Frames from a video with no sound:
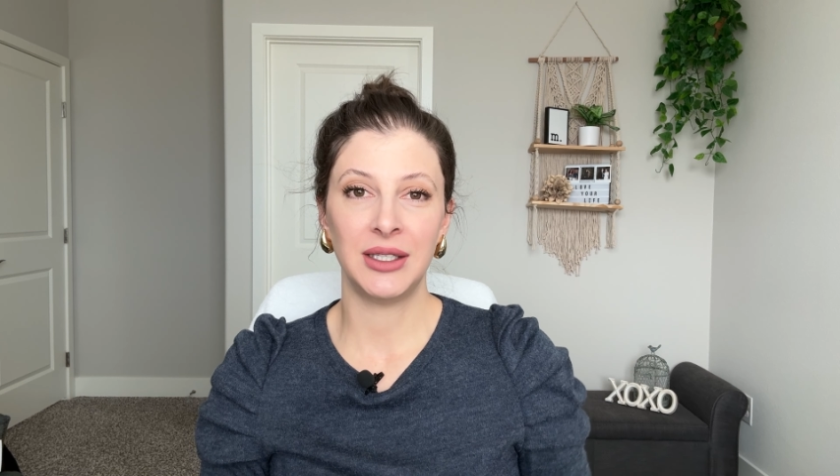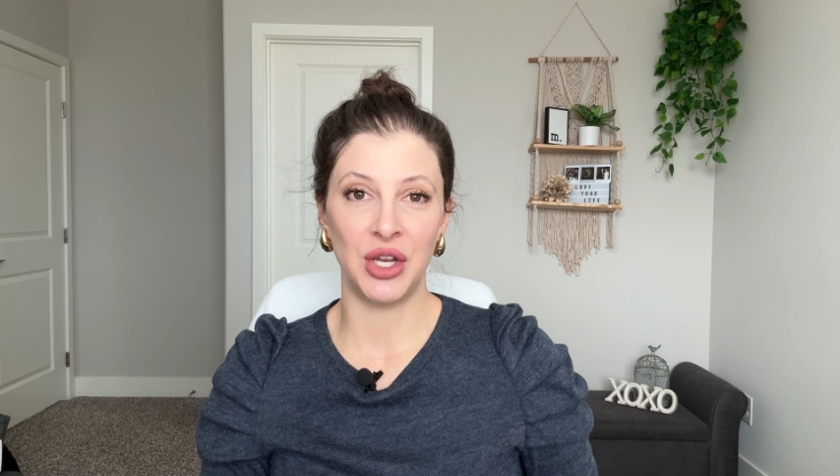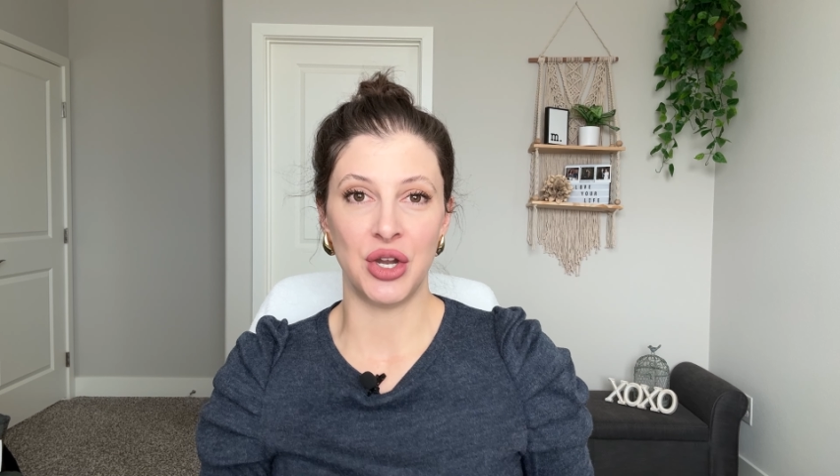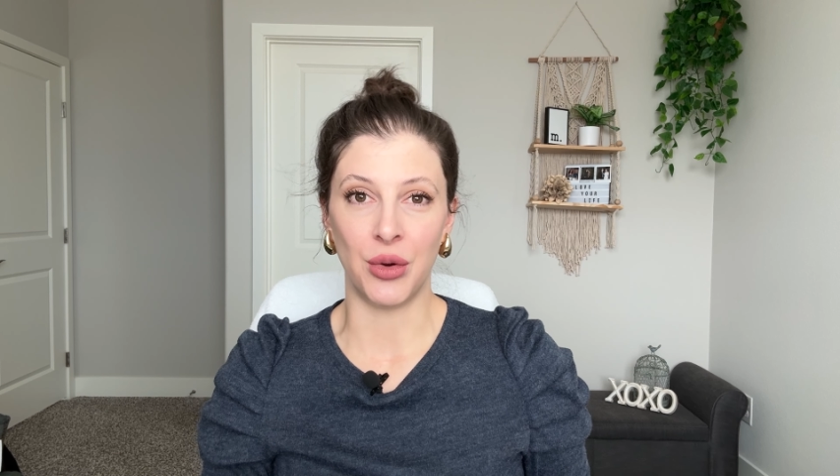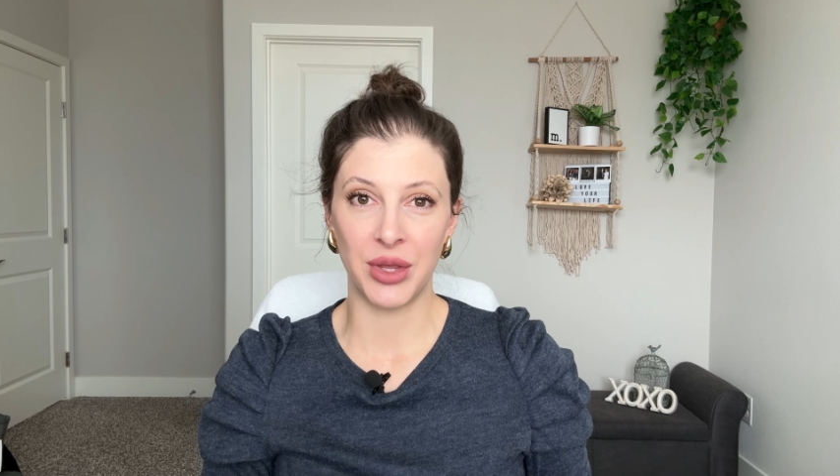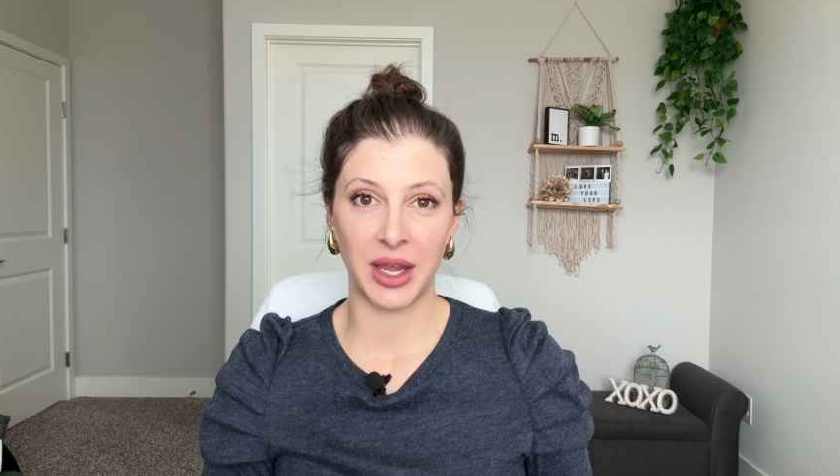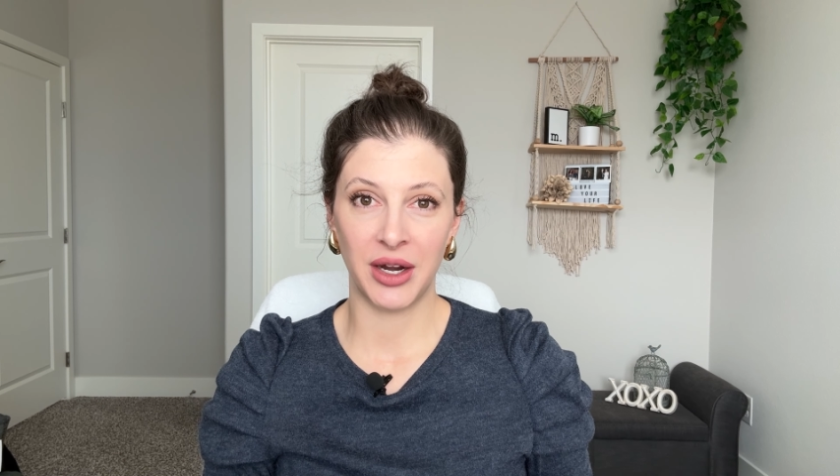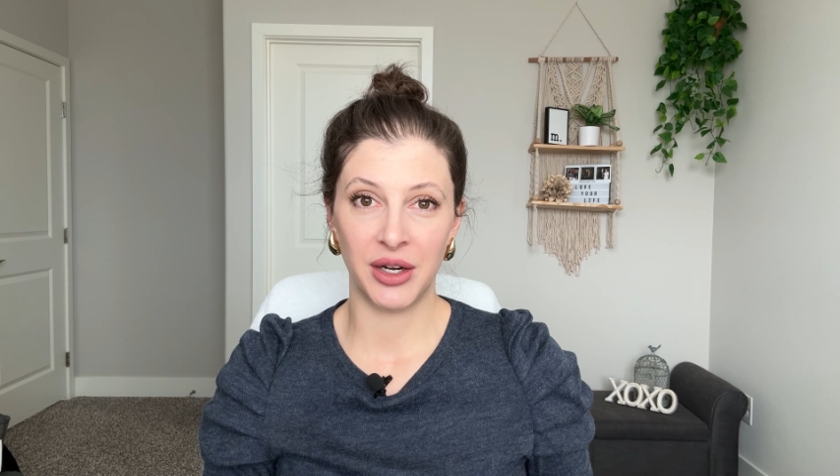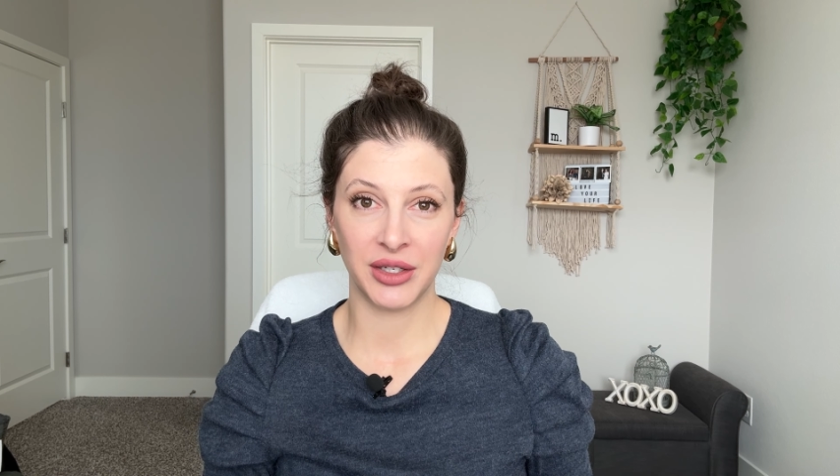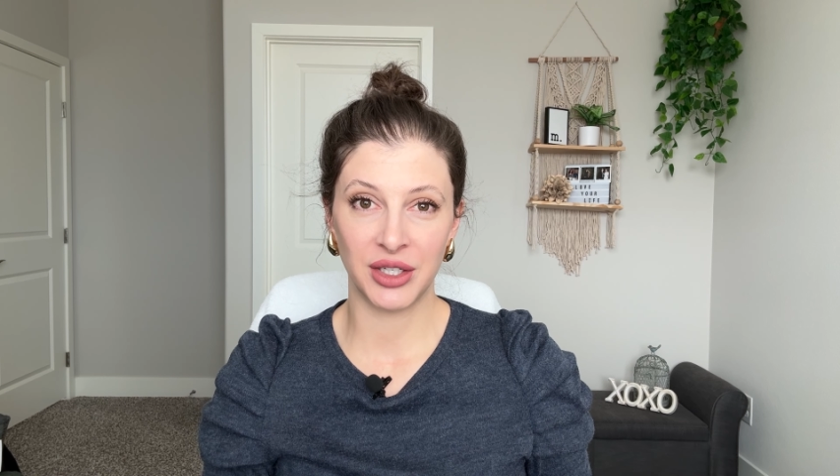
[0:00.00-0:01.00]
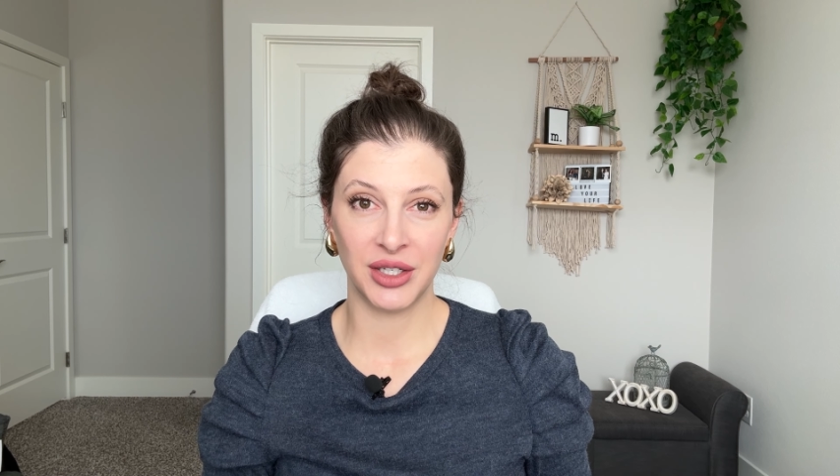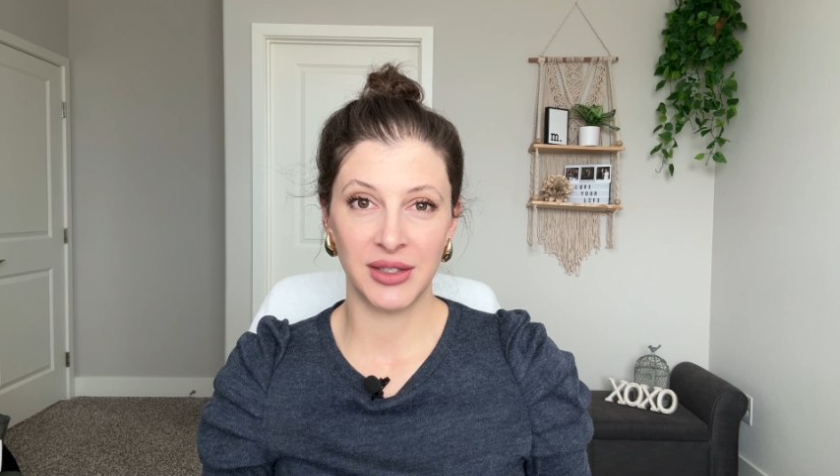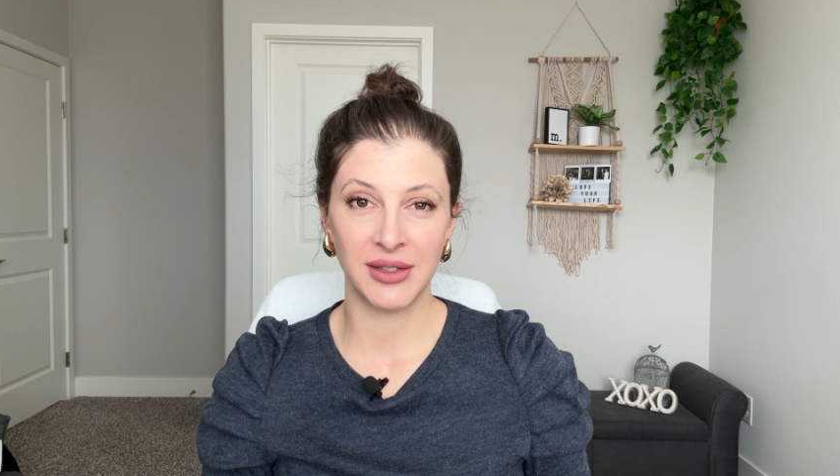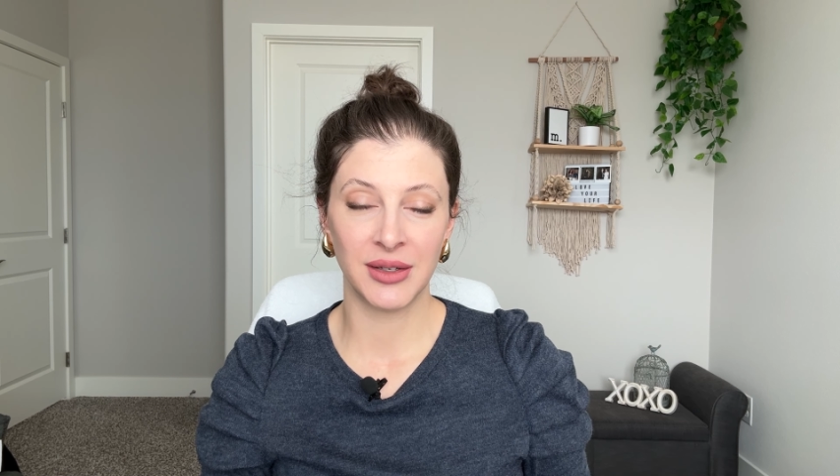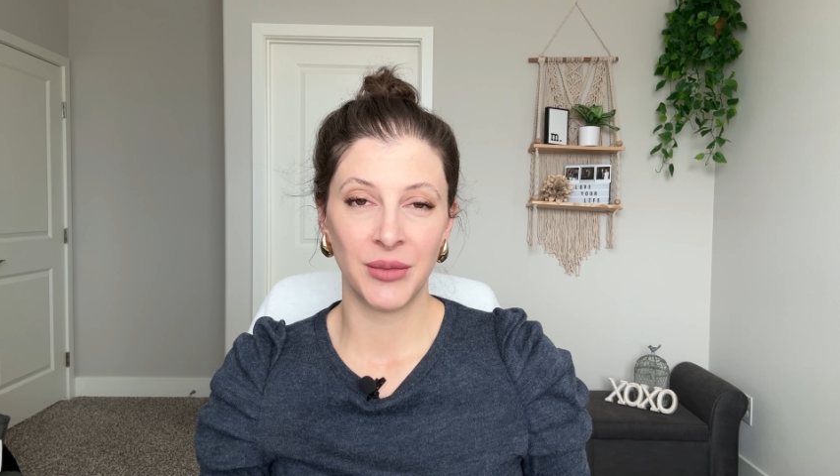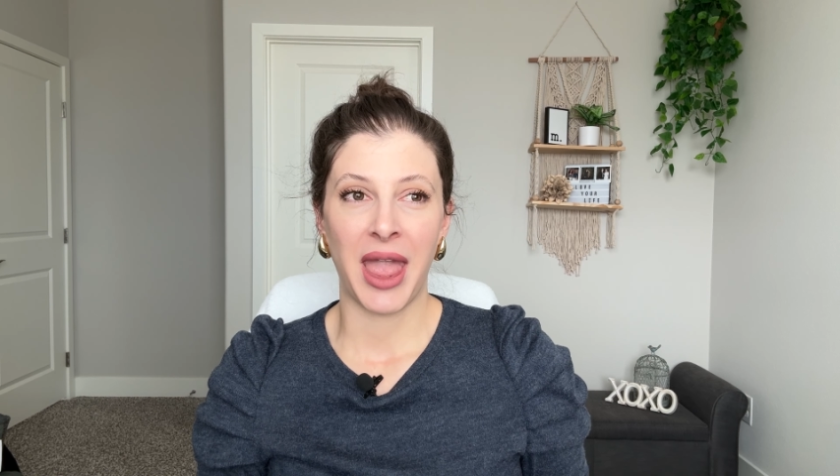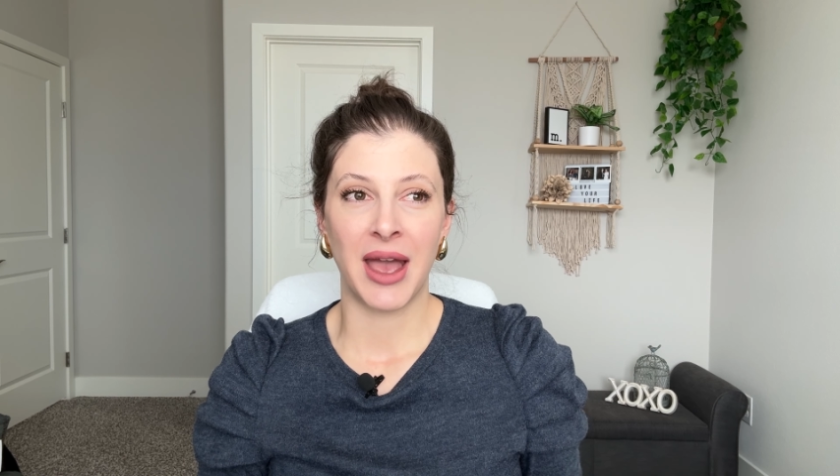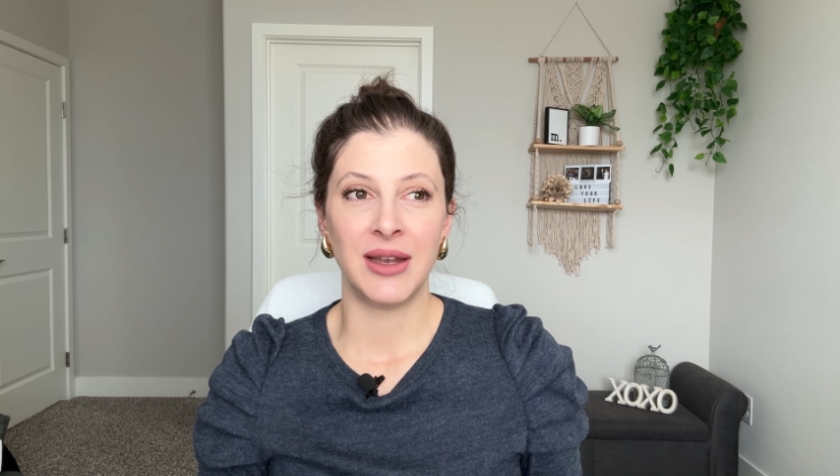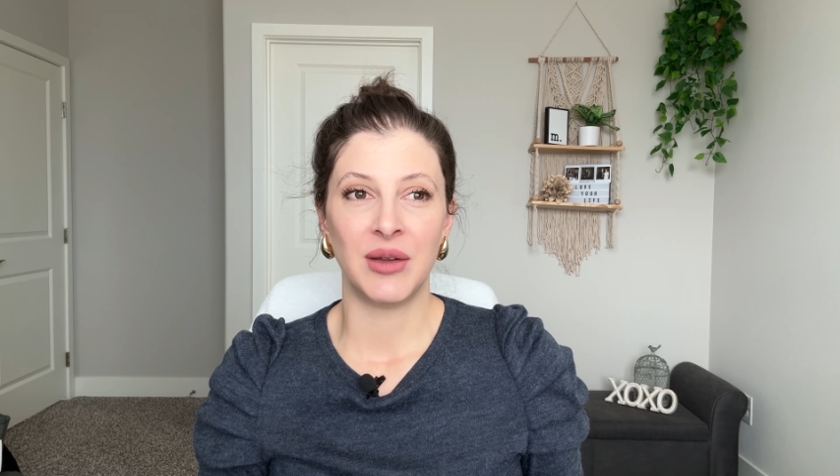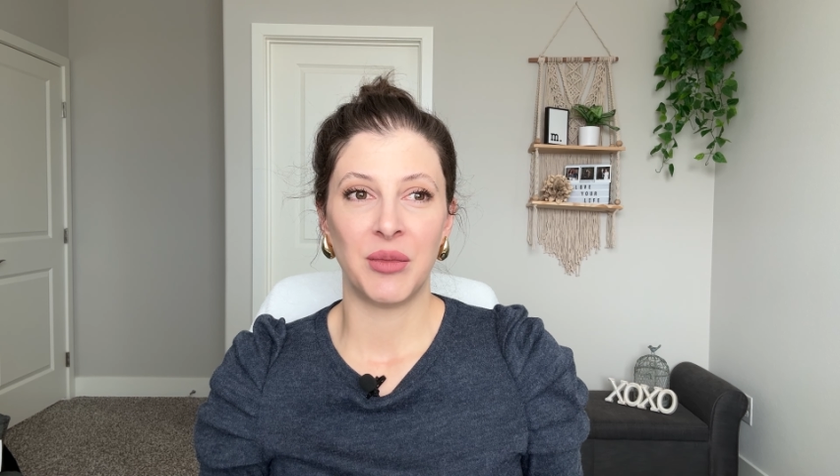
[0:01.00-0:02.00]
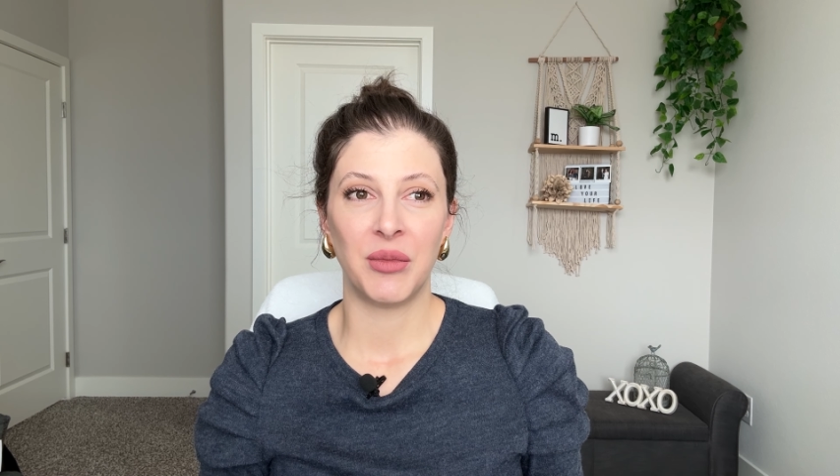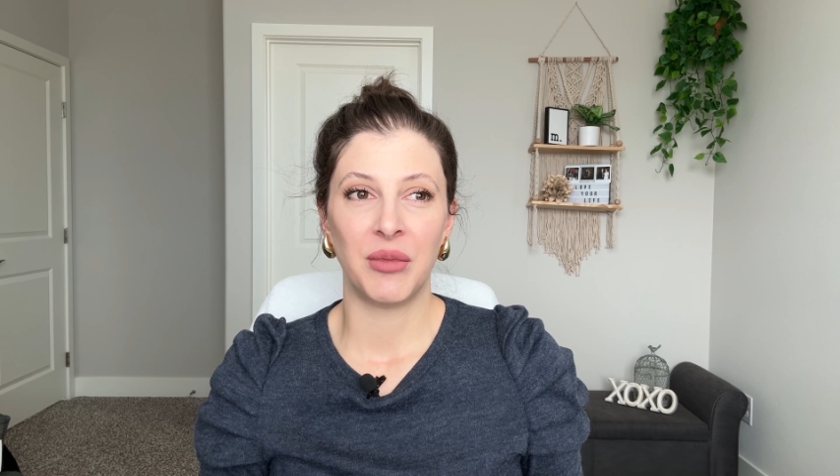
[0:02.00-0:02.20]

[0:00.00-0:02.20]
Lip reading: to know the characters, and